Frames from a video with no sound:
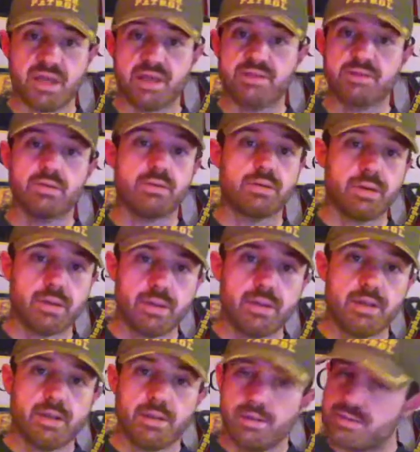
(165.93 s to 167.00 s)
And
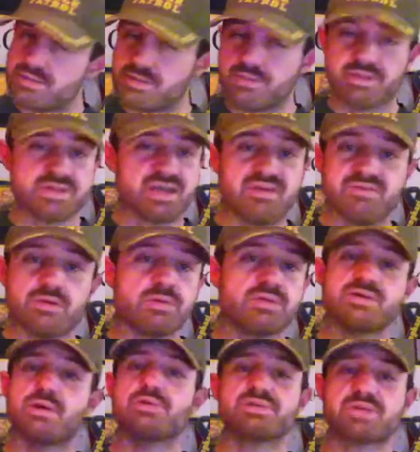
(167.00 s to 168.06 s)
certain things I even
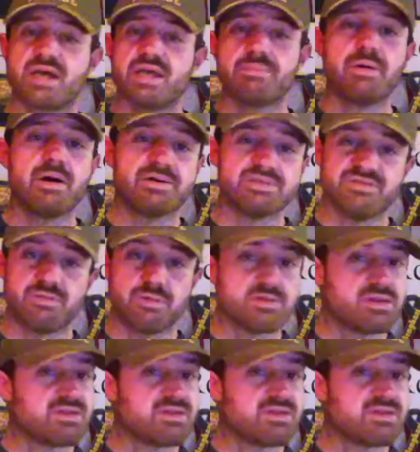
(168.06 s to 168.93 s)
owe this guy an apology for.